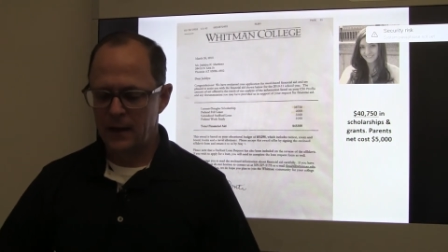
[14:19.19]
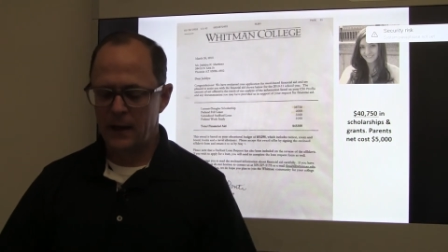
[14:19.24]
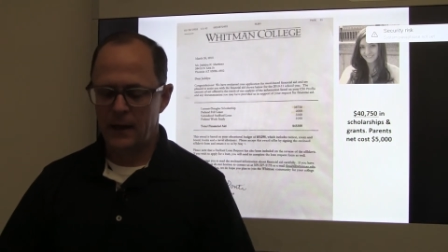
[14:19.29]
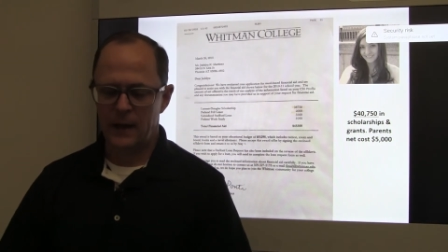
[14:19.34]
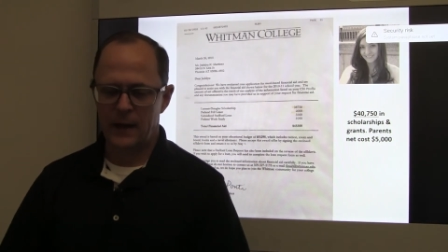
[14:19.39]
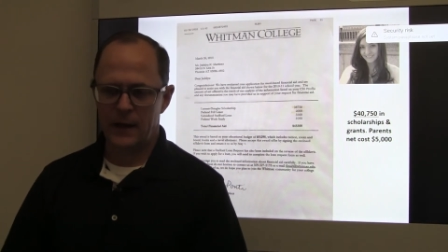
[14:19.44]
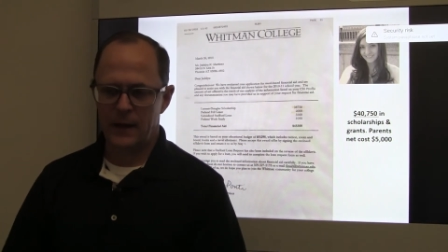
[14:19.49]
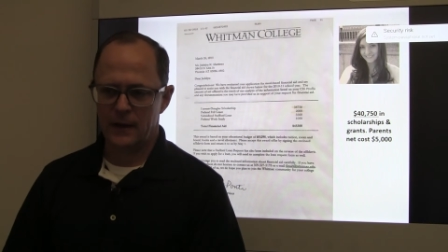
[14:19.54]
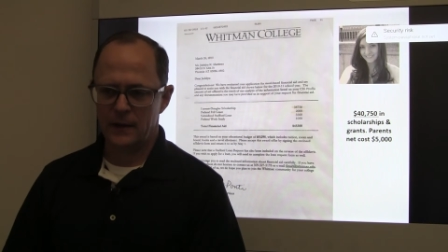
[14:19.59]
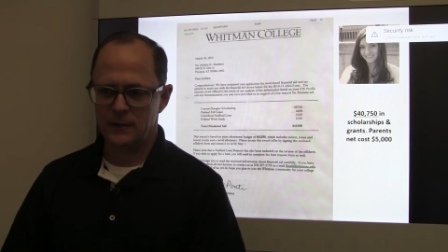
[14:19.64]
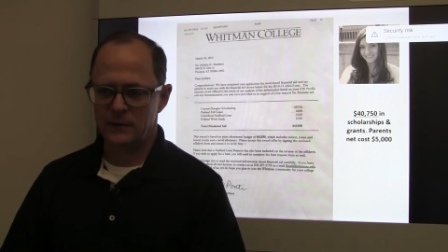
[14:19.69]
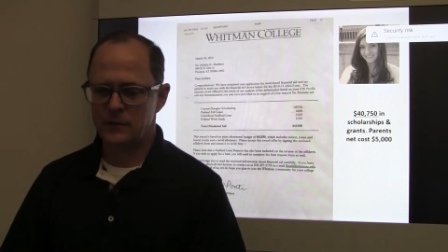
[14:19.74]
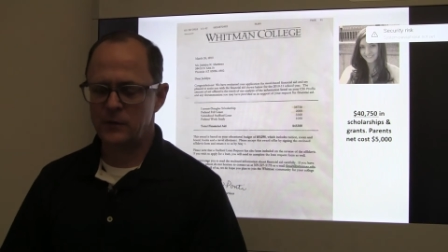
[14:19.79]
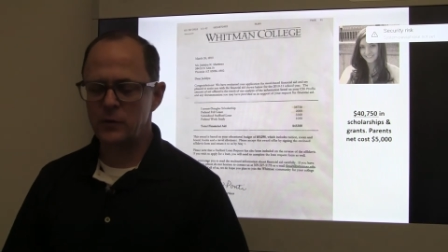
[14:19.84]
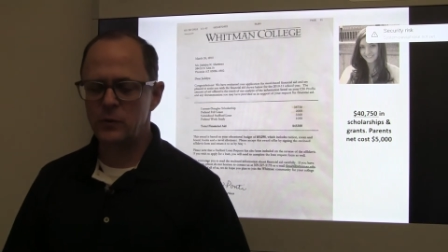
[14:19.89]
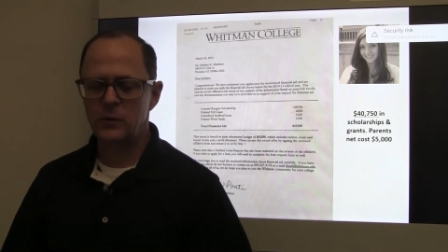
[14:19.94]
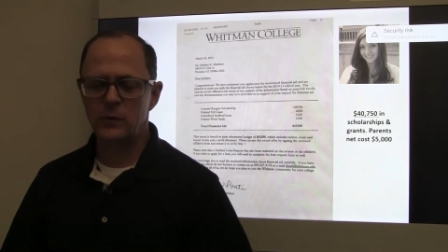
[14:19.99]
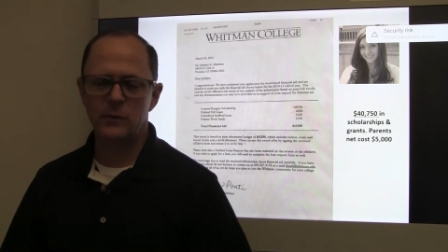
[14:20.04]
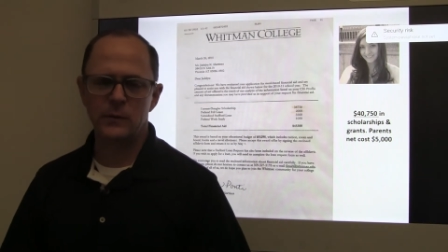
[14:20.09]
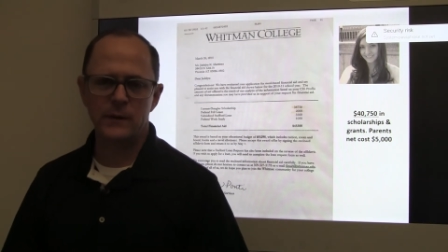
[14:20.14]
And
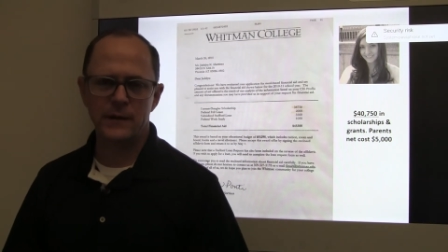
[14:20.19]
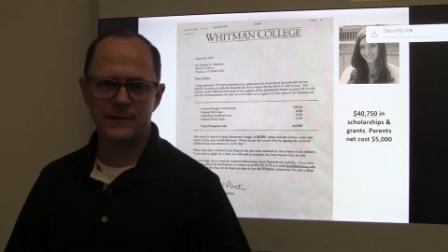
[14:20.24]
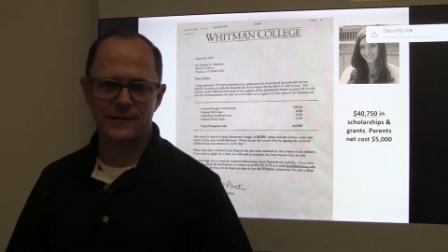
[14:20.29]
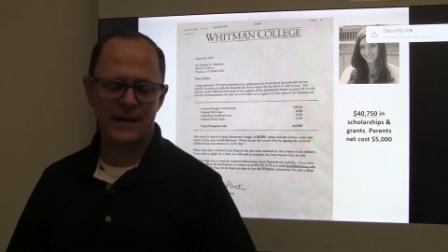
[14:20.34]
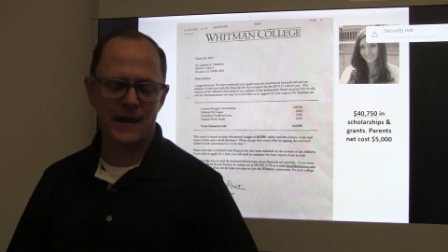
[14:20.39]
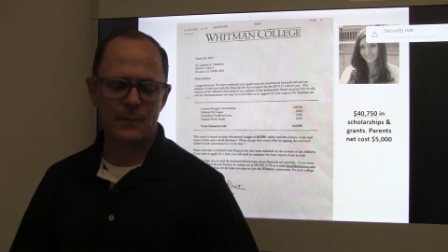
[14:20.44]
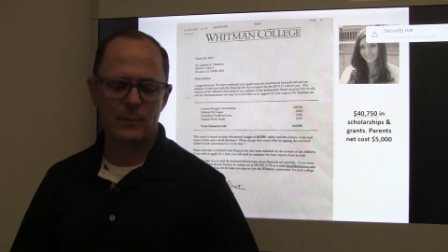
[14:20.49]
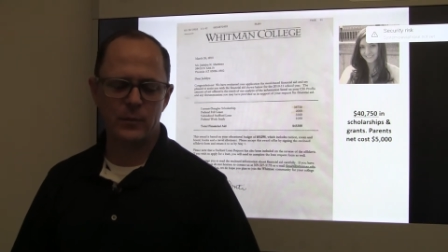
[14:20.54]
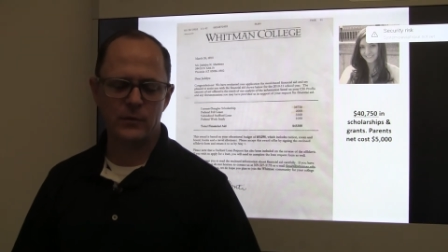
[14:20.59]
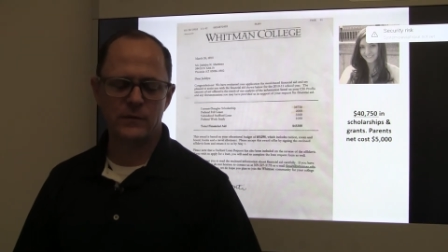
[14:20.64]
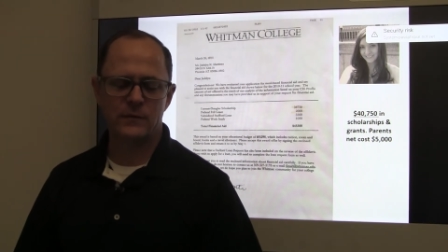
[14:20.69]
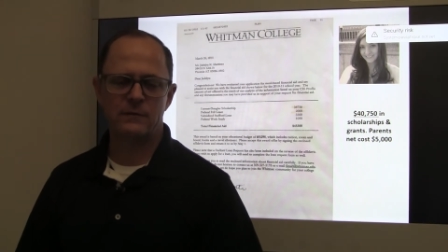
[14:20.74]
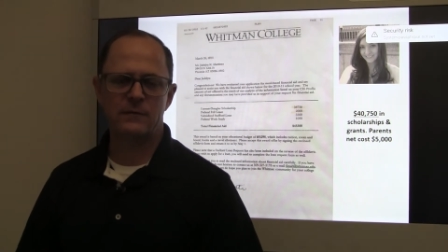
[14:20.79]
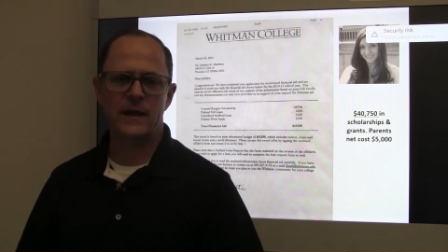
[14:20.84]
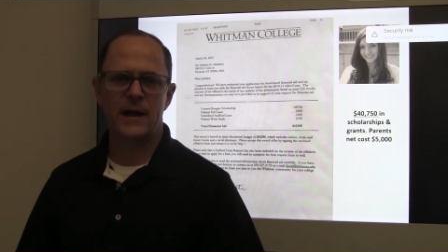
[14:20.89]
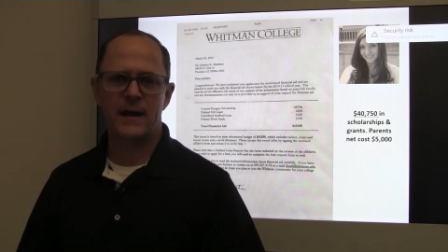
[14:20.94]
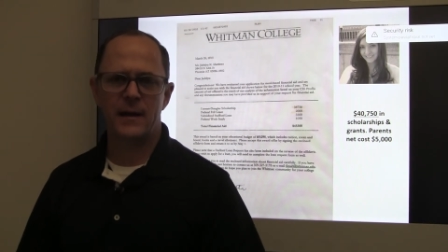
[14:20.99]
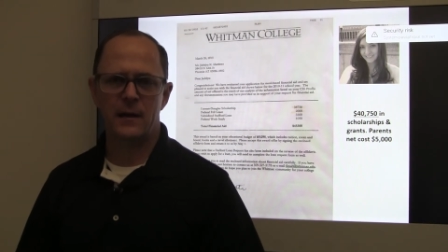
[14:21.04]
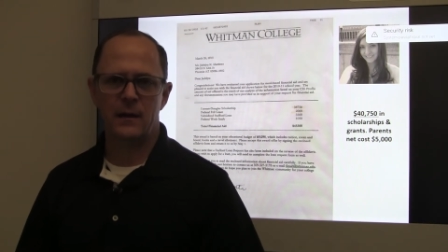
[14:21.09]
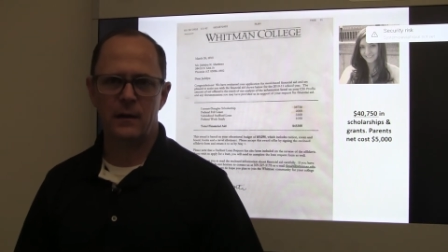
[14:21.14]
2 examples of
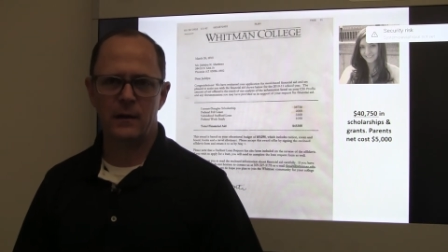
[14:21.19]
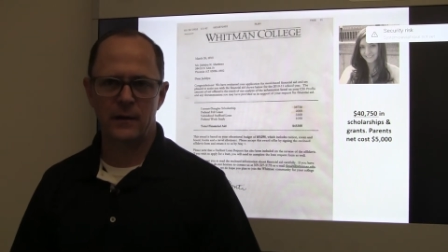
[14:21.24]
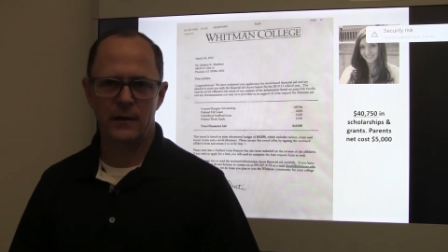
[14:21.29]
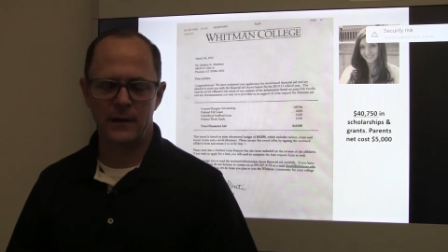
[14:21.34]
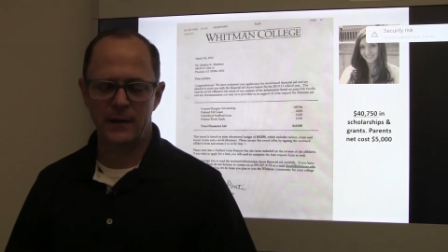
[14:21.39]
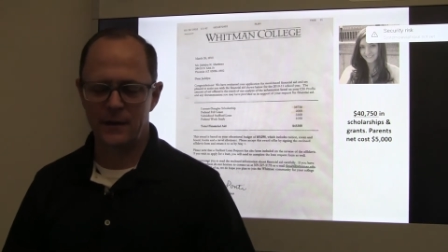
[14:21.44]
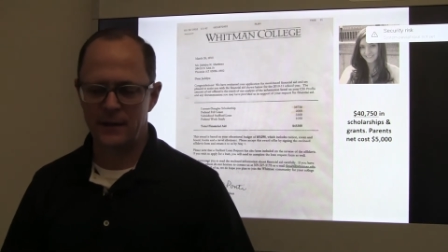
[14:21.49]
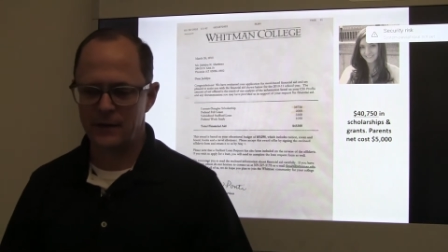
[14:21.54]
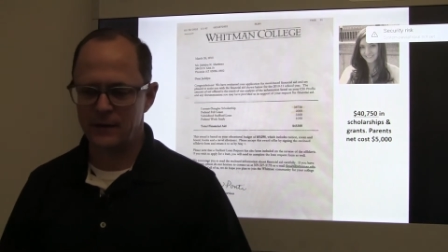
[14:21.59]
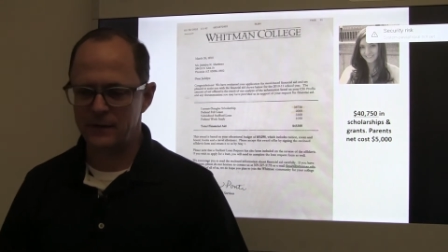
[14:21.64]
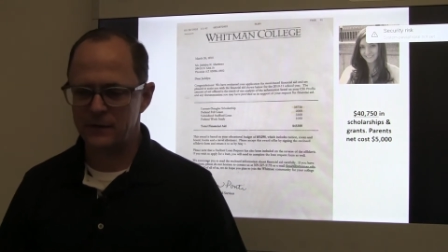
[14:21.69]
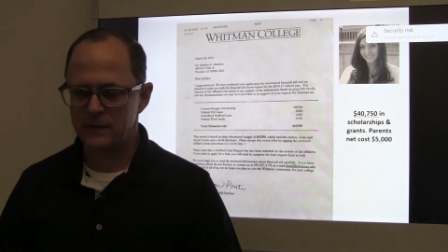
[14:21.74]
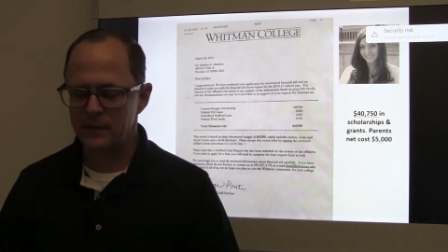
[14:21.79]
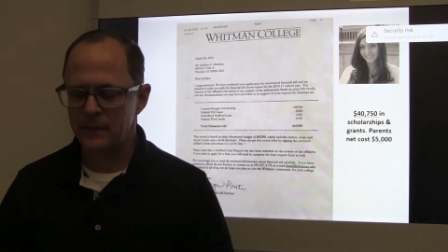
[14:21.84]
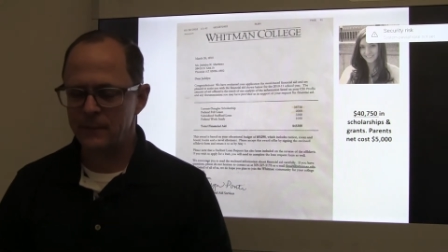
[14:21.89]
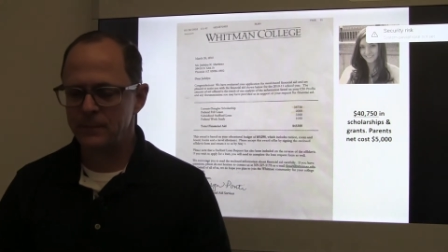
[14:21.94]
that is